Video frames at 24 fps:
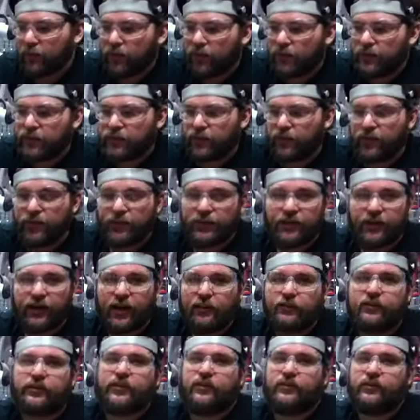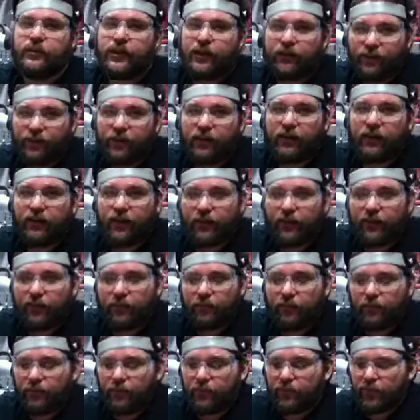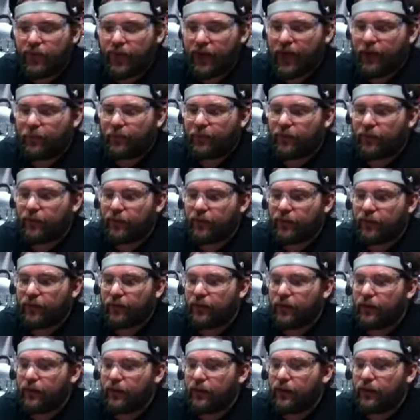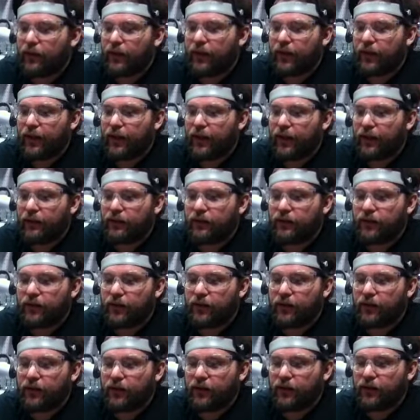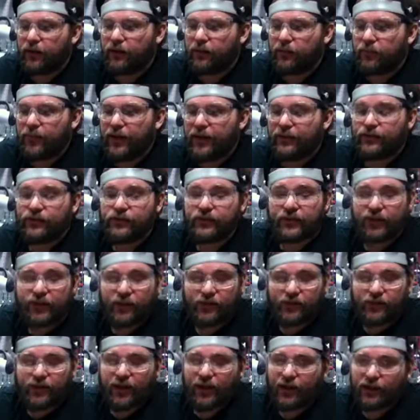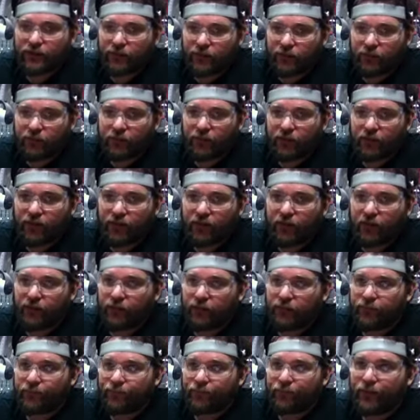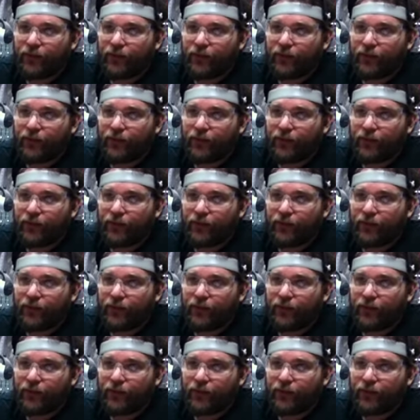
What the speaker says: So these are games that are definitely going to happen, I think. And Mage's Initiation in particular